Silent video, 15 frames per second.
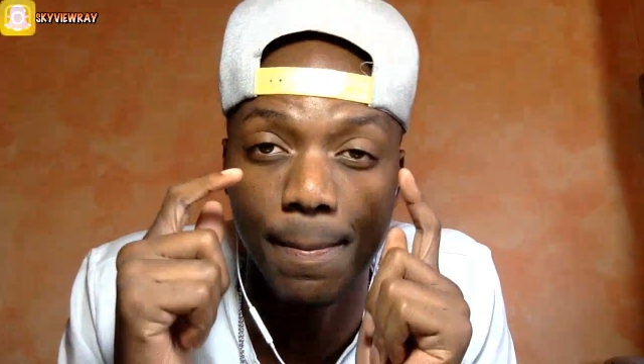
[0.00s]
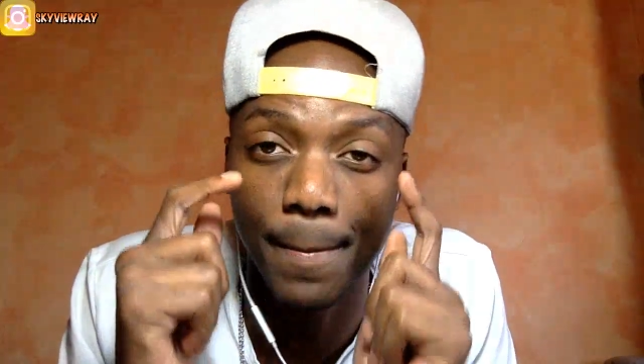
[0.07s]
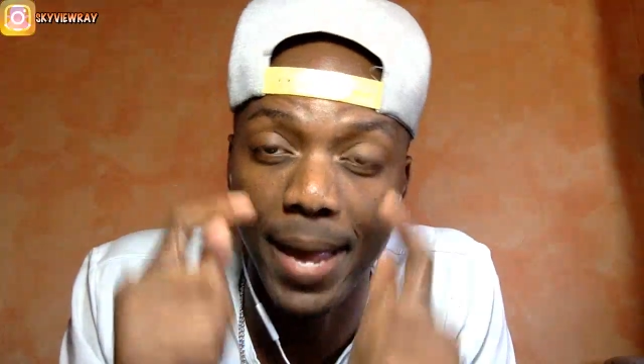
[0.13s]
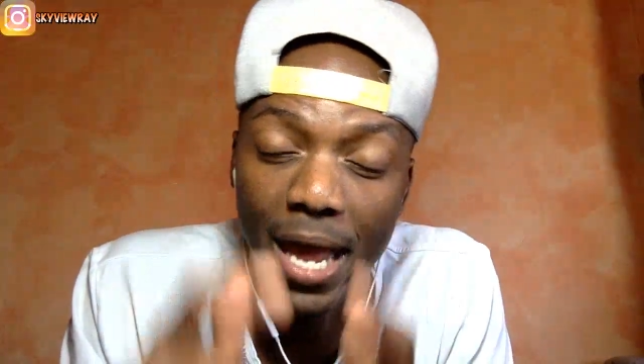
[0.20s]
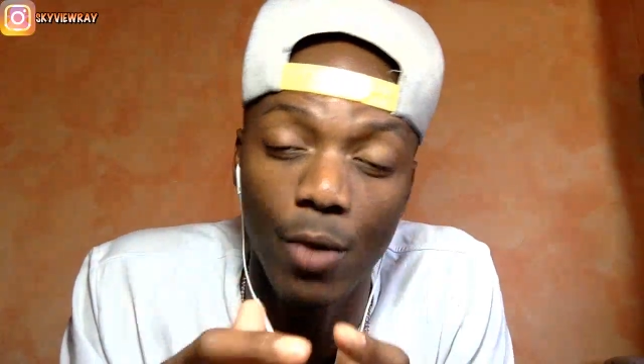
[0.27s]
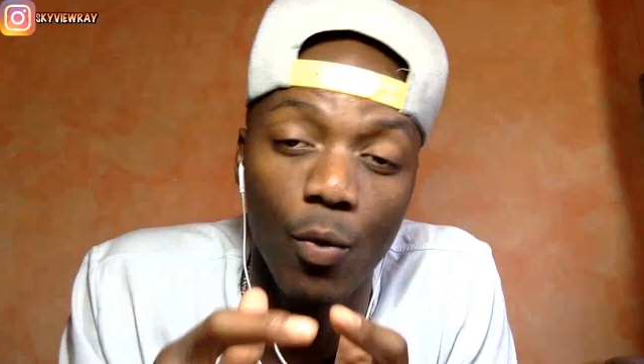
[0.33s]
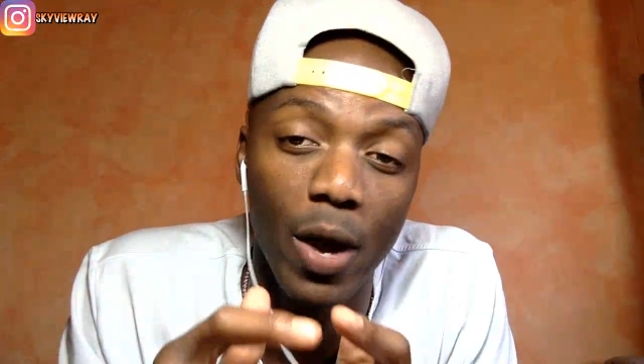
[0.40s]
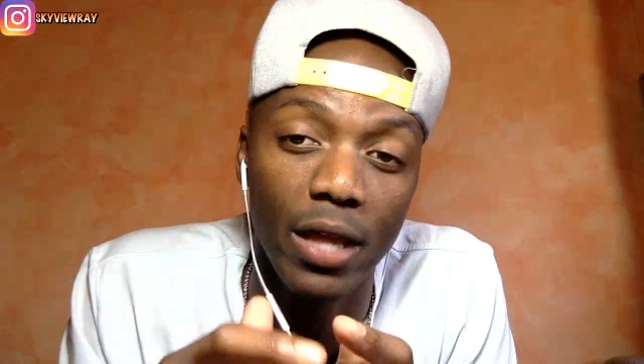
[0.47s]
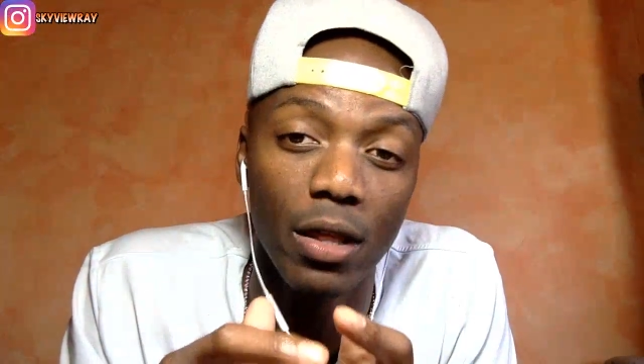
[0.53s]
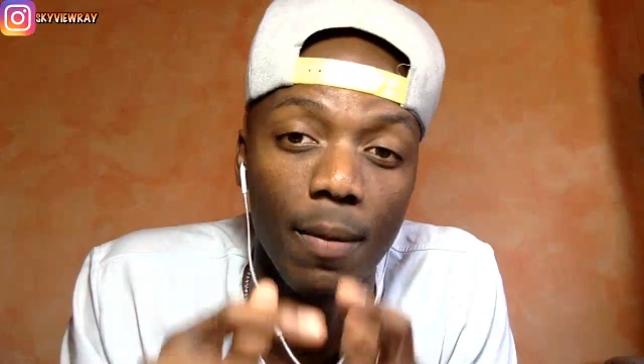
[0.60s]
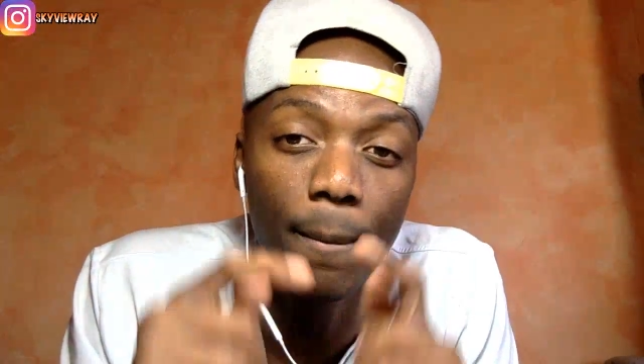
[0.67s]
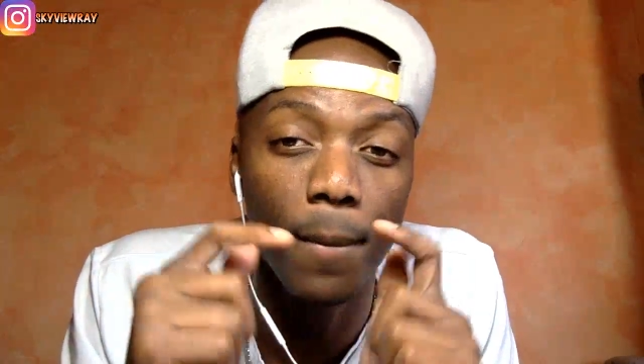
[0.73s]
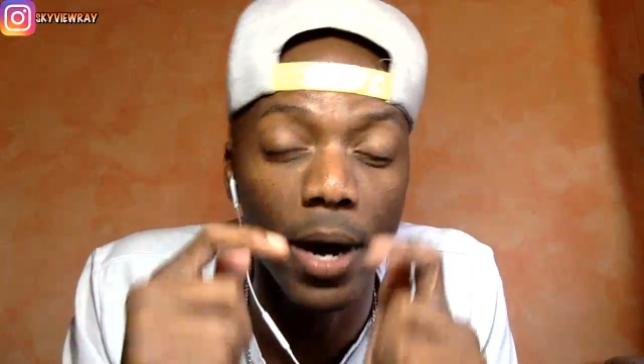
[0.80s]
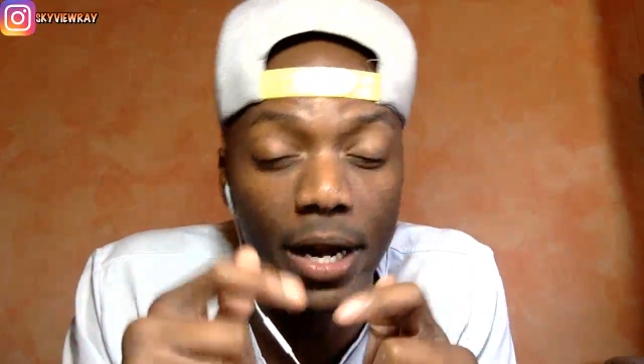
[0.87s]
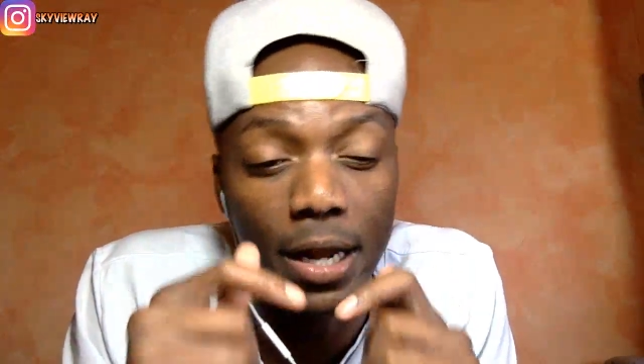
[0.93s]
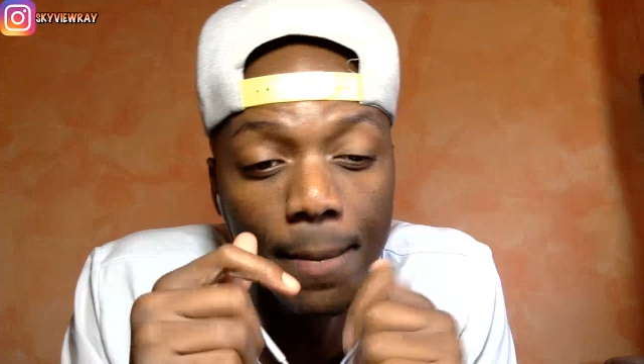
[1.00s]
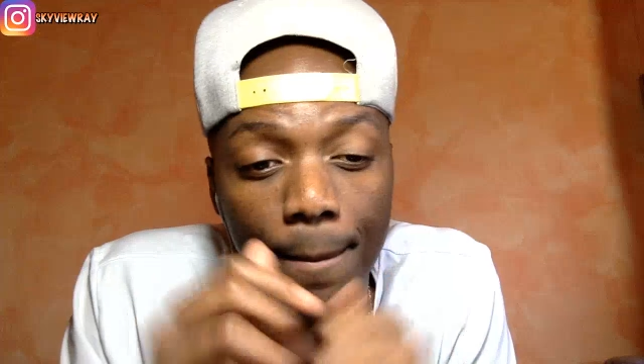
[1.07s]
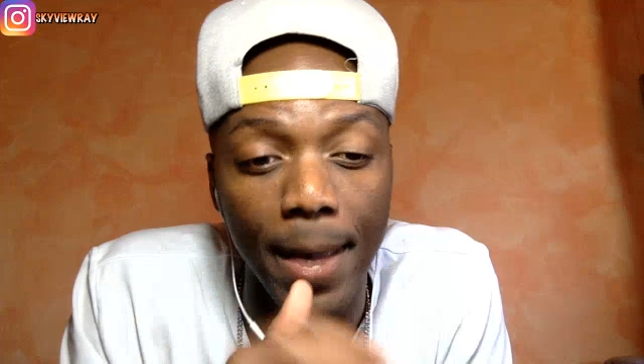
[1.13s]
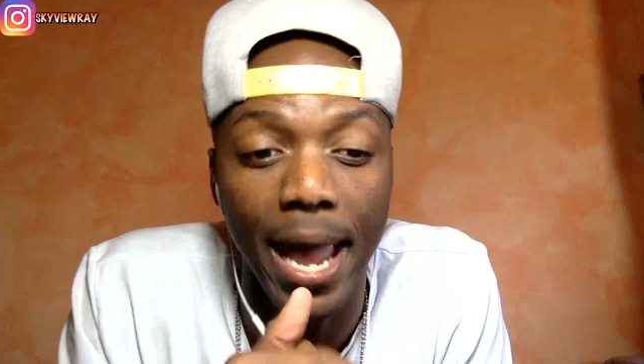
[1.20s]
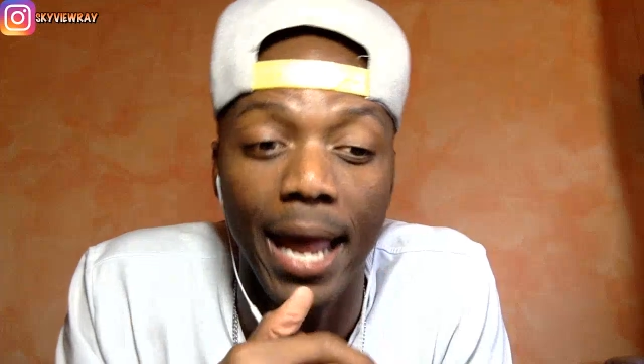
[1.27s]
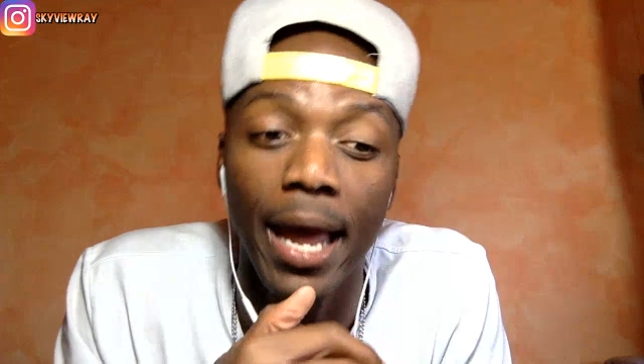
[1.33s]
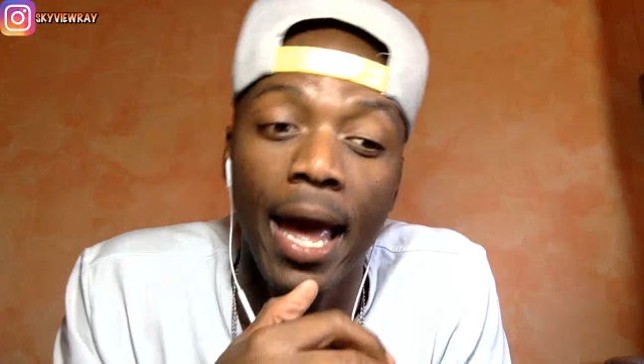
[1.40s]
Mayweather, Money
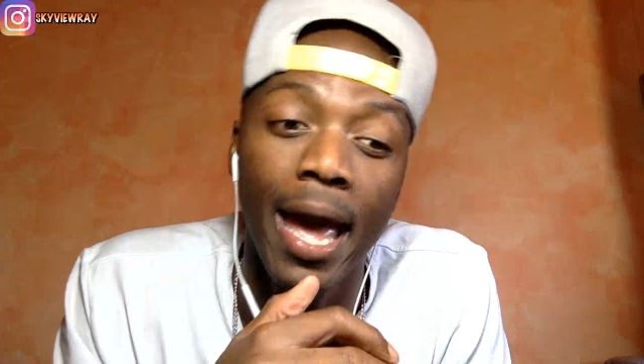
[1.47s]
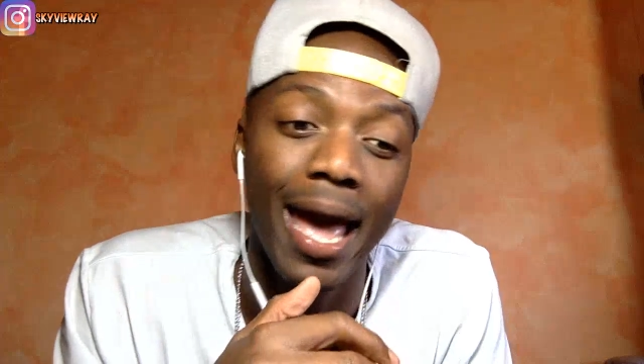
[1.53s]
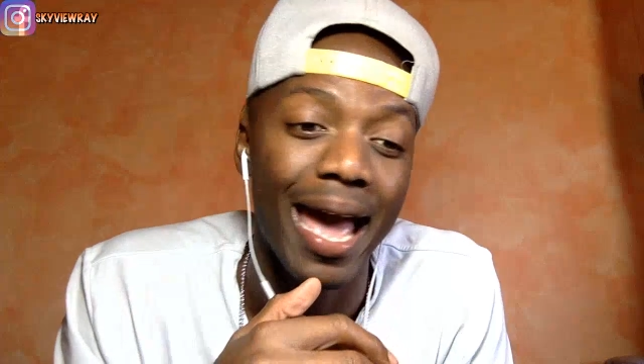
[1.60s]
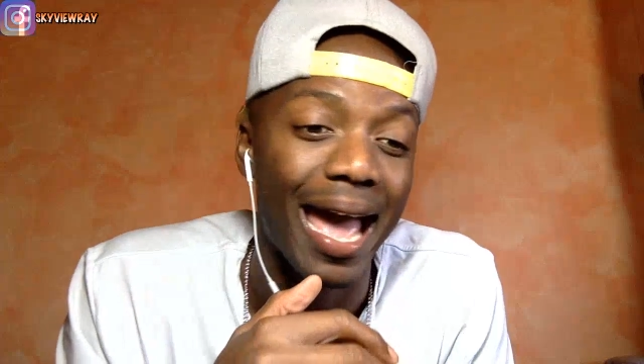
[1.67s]
May.